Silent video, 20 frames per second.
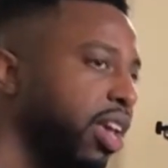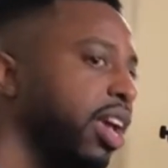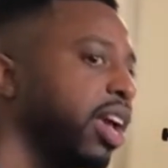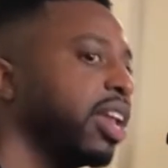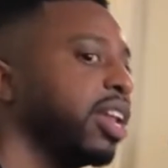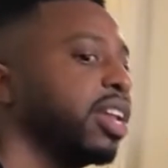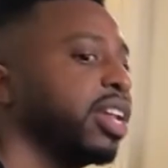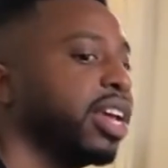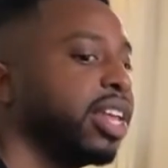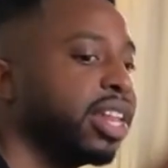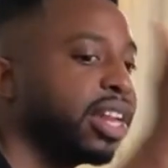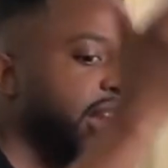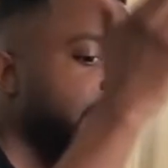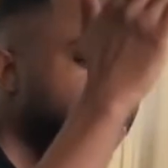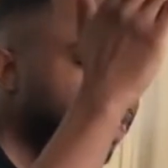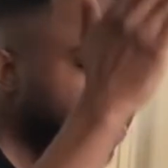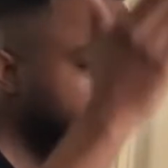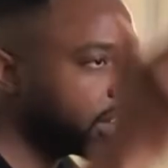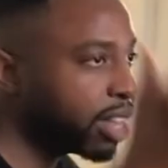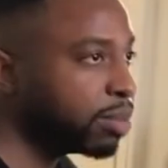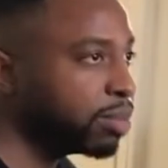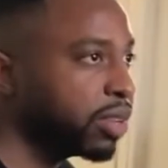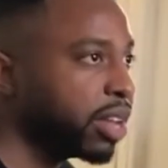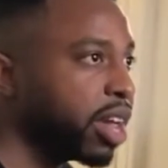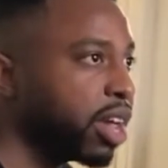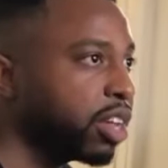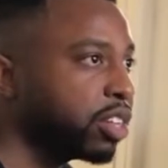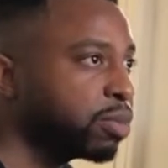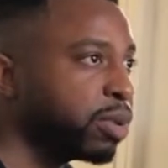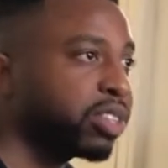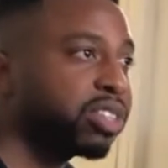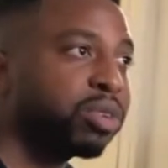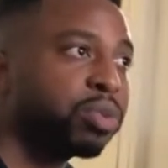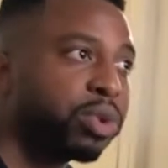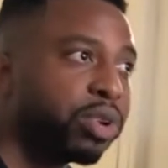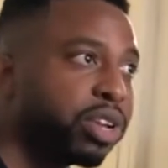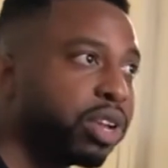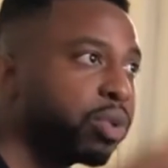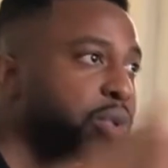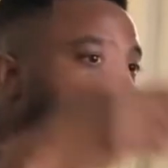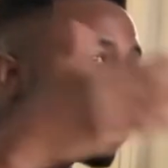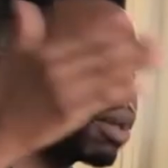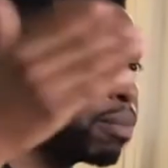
and the day that it actually comes out, especially when you're doing